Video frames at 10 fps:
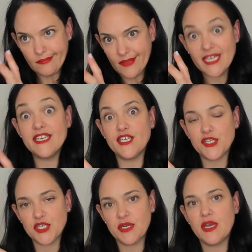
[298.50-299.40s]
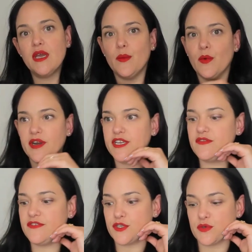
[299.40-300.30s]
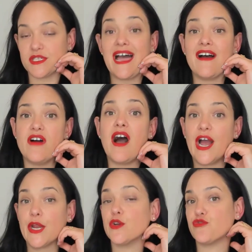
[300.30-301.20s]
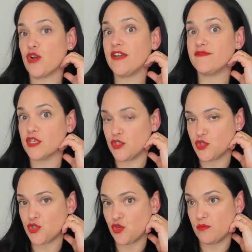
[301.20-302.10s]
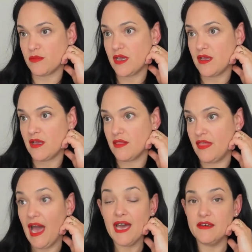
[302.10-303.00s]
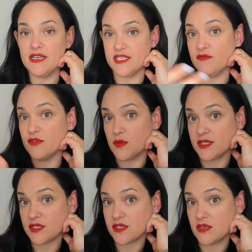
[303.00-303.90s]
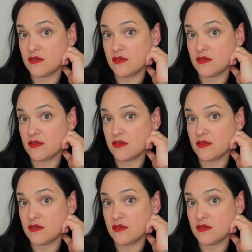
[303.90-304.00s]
condition where individuals have a higher drive to consume that is influenced